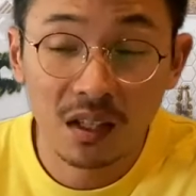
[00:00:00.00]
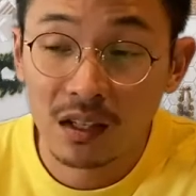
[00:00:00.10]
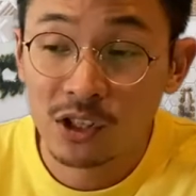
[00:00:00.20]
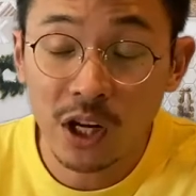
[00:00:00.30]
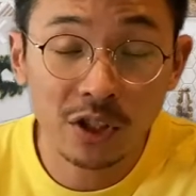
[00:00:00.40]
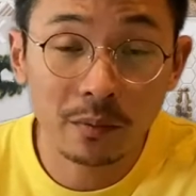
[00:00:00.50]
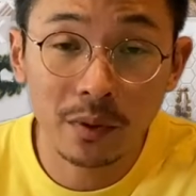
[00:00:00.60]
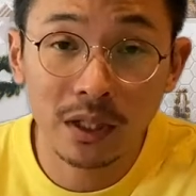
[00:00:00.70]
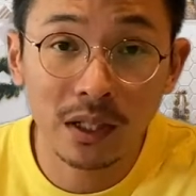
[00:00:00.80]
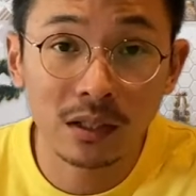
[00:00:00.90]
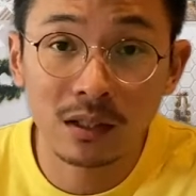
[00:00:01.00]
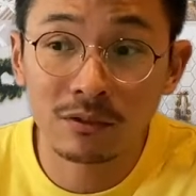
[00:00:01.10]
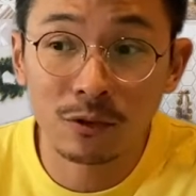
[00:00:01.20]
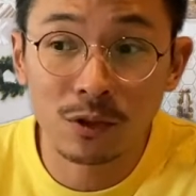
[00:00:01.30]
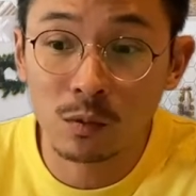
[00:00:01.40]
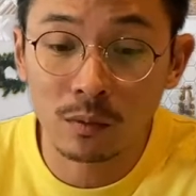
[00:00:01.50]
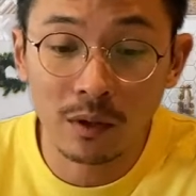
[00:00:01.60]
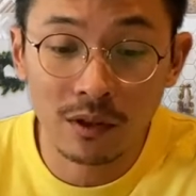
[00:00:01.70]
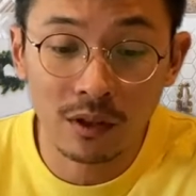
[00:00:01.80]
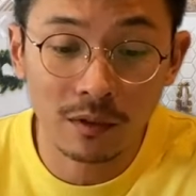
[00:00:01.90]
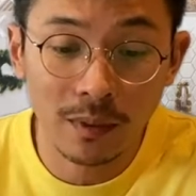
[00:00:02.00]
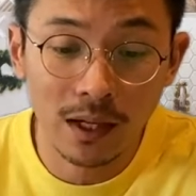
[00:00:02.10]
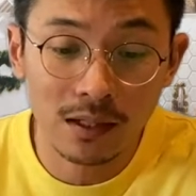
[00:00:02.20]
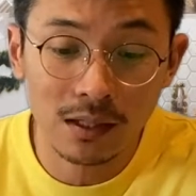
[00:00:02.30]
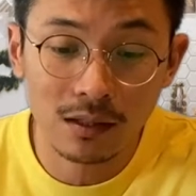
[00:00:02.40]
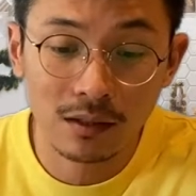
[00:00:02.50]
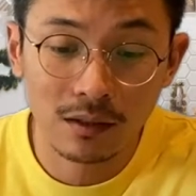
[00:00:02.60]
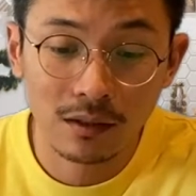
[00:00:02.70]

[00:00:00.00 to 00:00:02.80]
Charging brick and earphones will be a thing of the past.